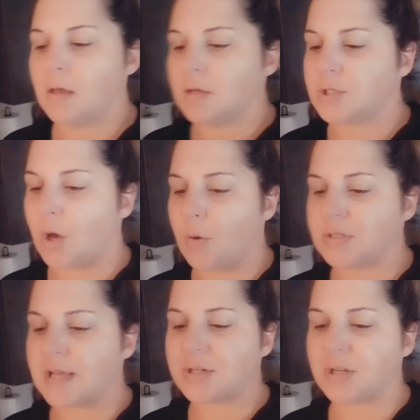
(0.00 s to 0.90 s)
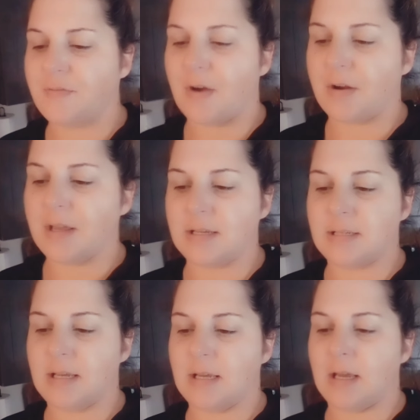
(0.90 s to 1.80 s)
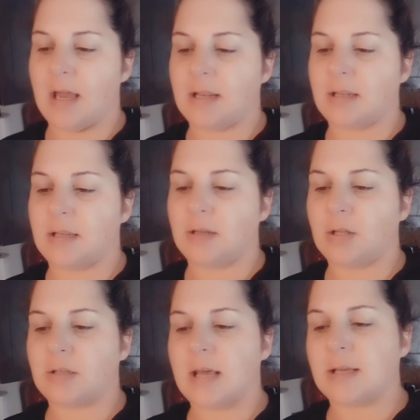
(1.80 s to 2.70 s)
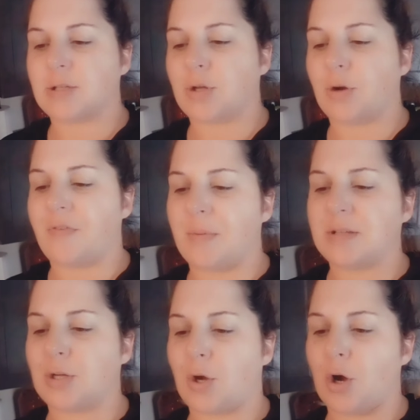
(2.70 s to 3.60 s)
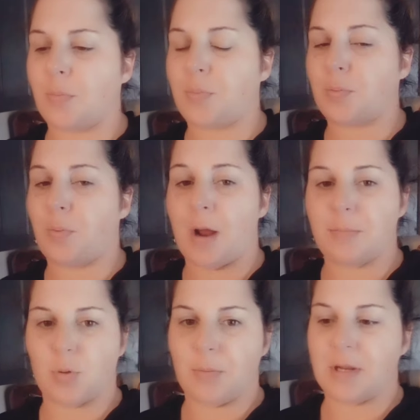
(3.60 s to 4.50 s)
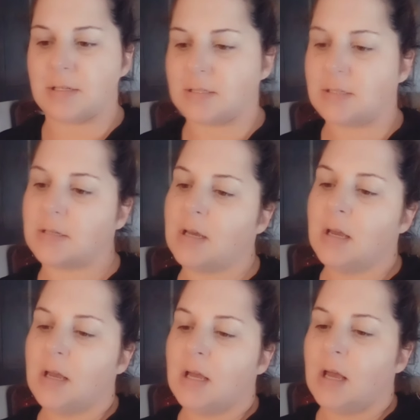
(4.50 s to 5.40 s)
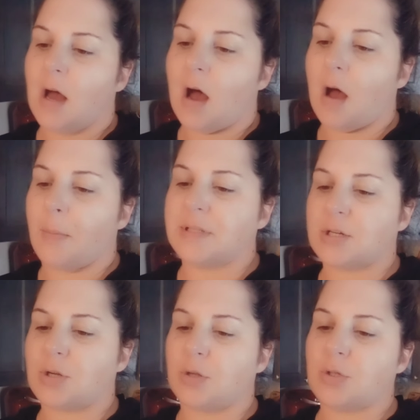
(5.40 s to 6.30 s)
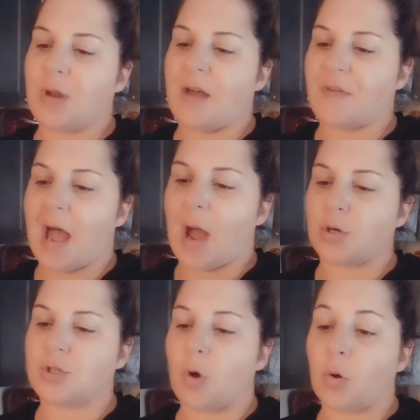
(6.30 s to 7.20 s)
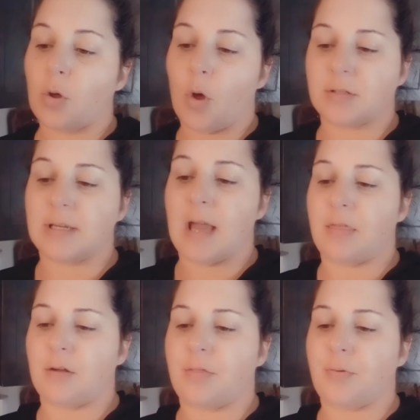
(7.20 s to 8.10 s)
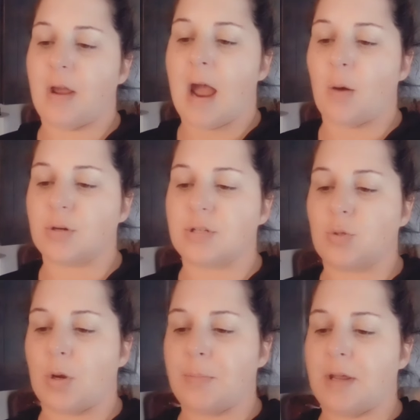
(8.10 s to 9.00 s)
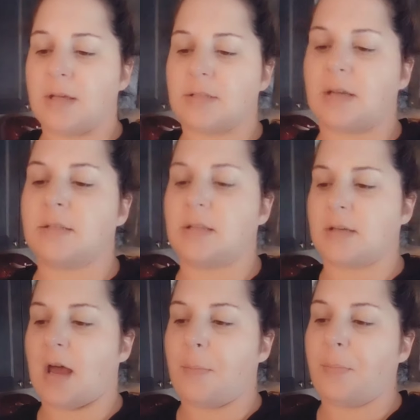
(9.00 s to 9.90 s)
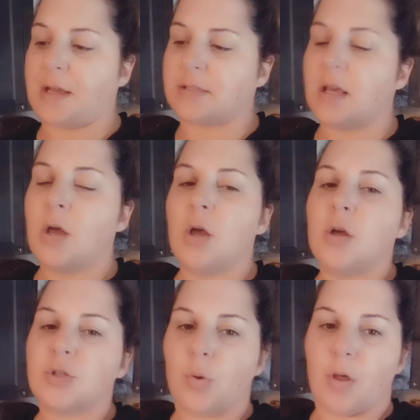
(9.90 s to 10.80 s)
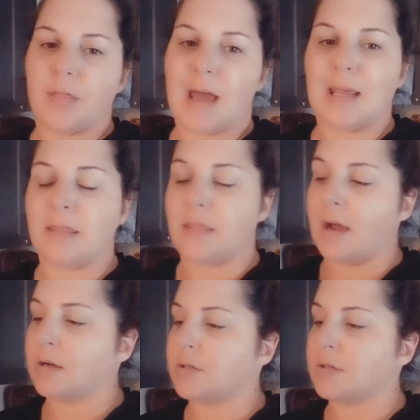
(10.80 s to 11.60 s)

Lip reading: So it's actually very easy. It takes 35 minutes to cook, prep 20 minutes. Additional 2.5 hours. Total altogether, 3 hours and 20 minutes because it's got to mix, do all that in there.